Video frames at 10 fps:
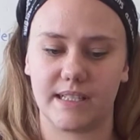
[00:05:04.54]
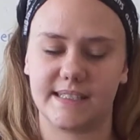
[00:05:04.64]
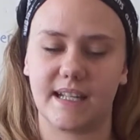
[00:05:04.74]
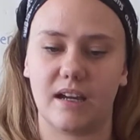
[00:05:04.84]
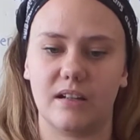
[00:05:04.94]

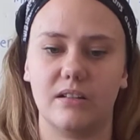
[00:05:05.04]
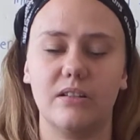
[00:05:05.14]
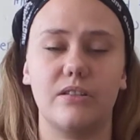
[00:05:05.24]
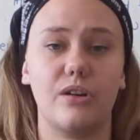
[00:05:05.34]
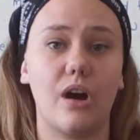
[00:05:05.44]

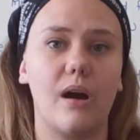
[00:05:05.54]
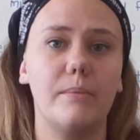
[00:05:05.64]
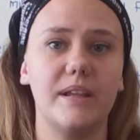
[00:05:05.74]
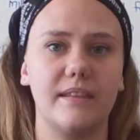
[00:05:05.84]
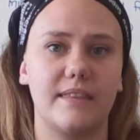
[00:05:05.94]
recycle, the
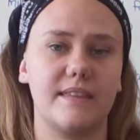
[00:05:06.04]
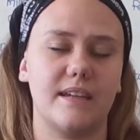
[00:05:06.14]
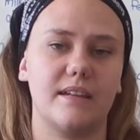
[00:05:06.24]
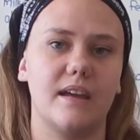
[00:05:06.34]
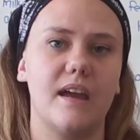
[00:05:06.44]
common
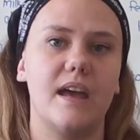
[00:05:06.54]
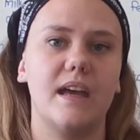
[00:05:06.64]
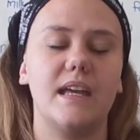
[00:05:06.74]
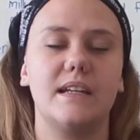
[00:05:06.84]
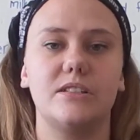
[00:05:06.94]
thing
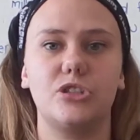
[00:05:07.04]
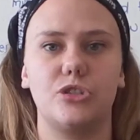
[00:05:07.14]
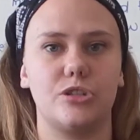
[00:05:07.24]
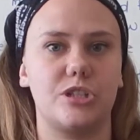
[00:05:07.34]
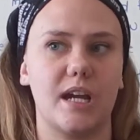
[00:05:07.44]
is
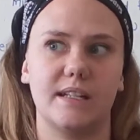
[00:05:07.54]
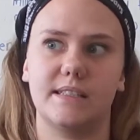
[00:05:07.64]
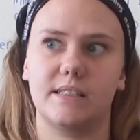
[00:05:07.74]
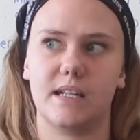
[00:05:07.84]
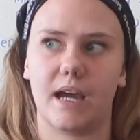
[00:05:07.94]
to
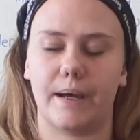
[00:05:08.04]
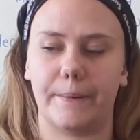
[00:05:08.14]
just